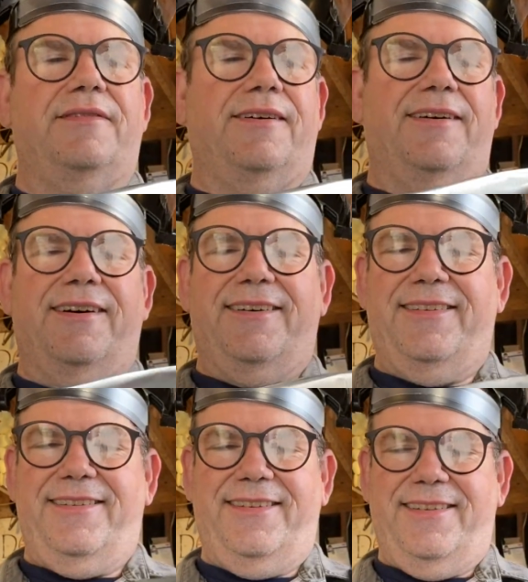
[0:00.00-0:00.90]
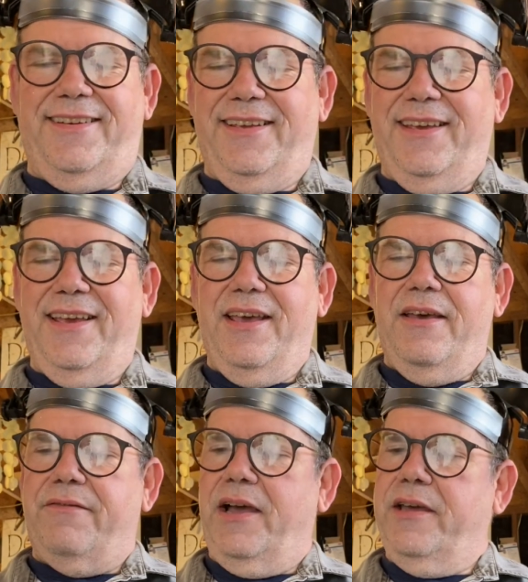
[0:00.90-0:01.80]

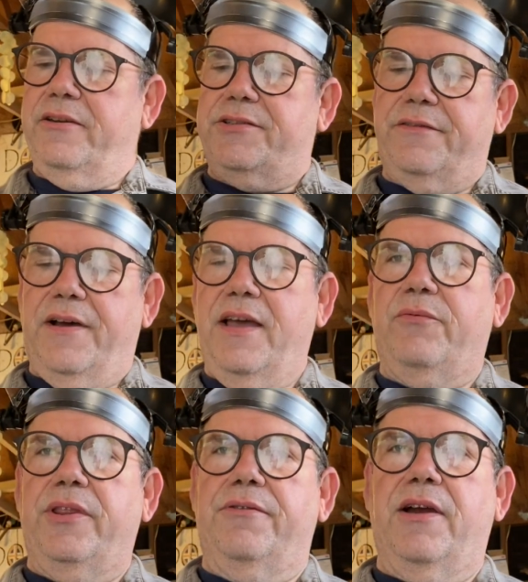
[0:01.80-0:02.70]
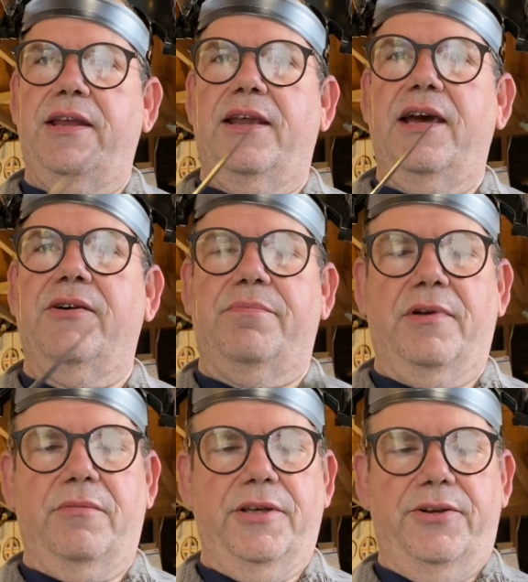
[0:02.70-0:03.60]
If I had to survive with it right now, I
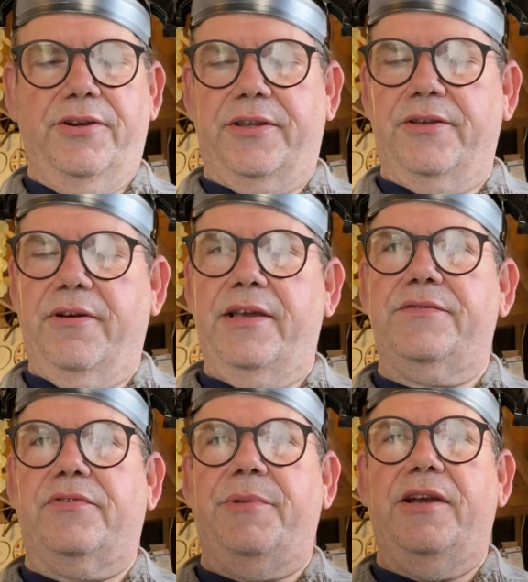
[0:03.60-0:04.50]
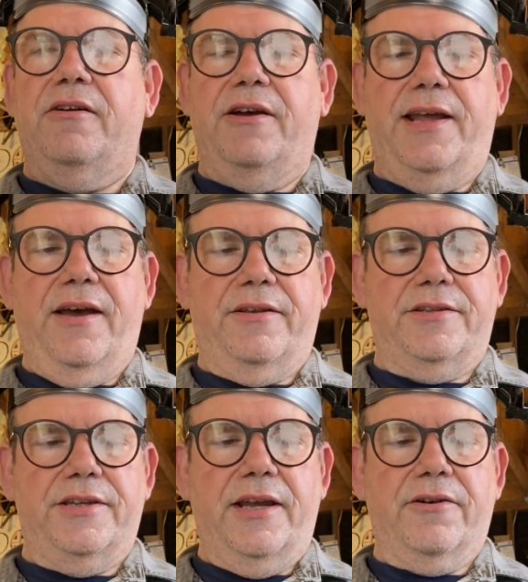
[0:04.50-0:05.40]
probably could. The rest from here on out
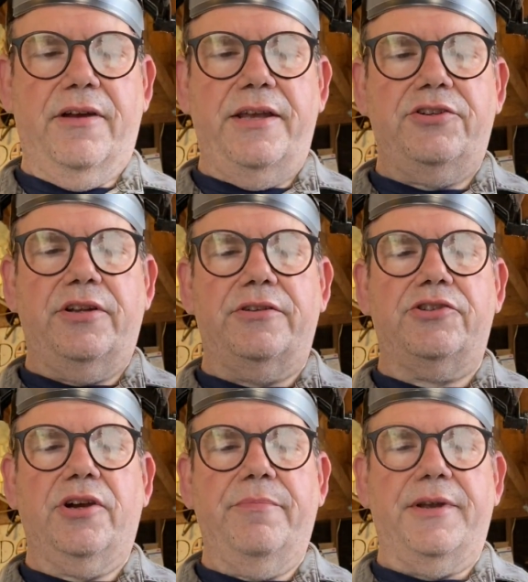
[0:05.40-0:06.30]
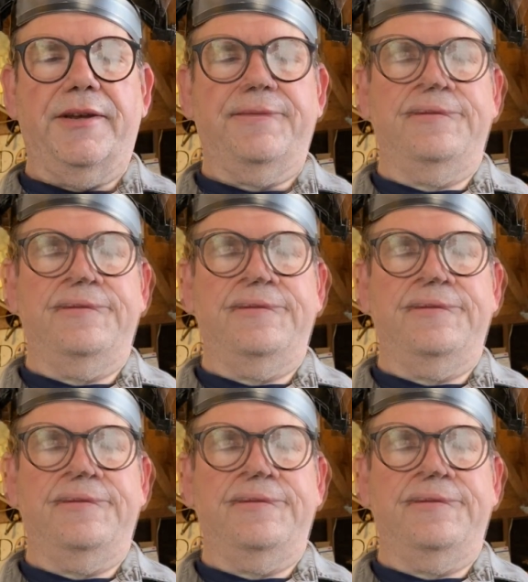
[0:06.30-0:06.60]
is decoration and sharpening.